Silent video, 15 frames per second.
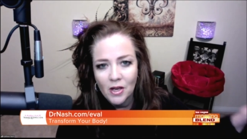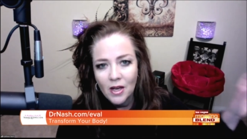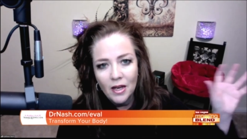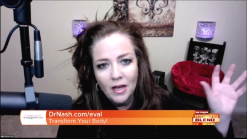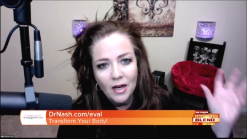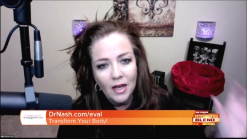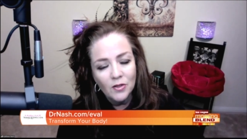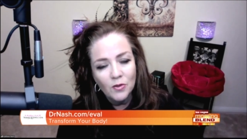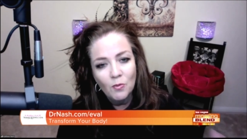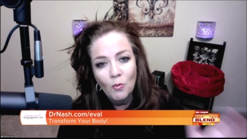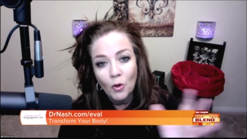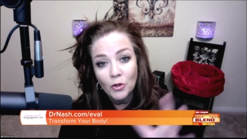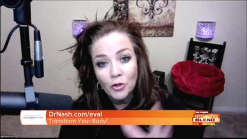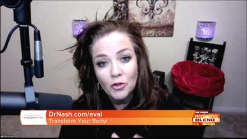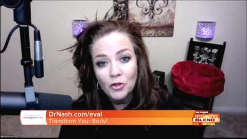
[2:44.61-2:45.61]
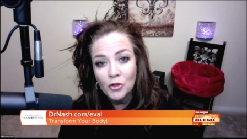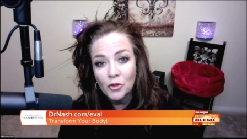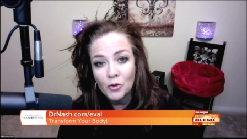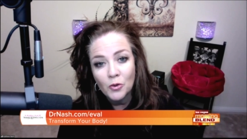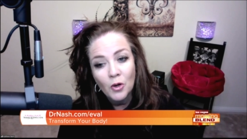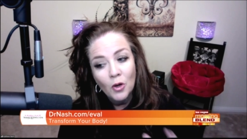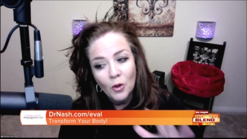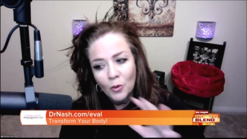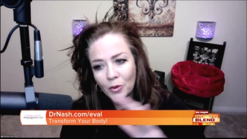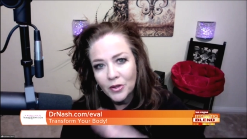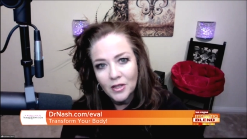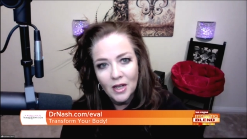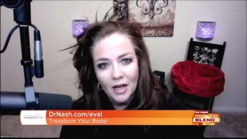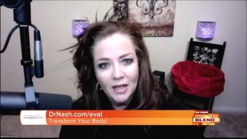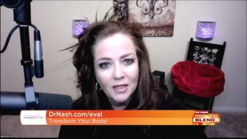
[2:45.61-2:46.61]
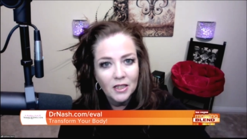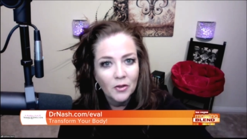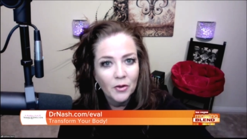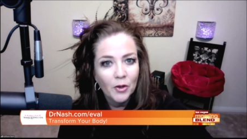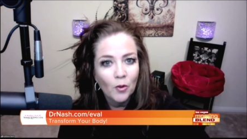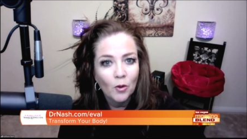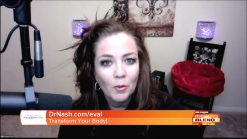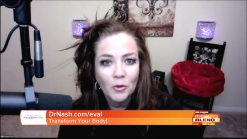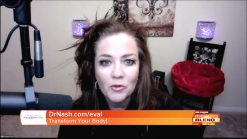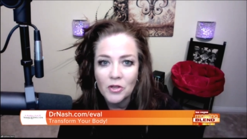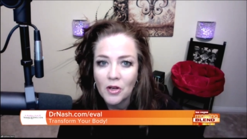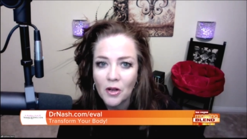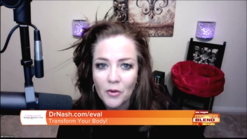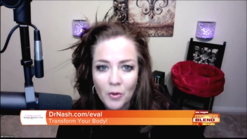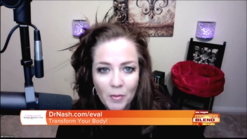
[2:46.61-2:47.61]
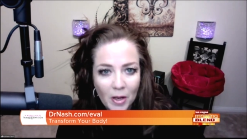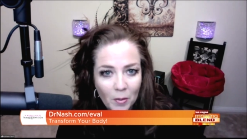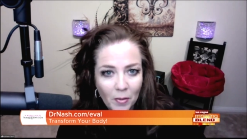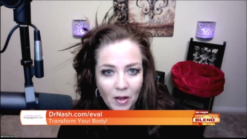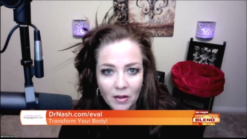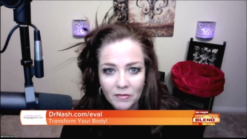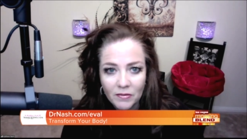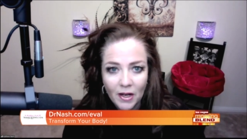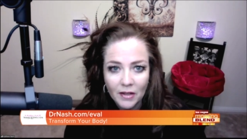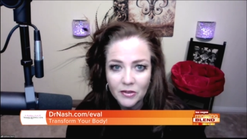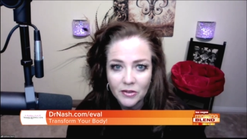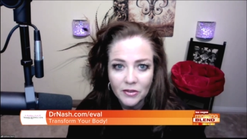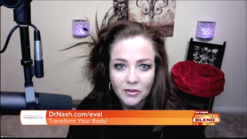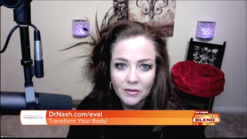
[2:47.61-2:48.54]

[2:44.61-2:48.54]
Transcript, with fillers: it has more to do with dietary hormones and other metabolic factors.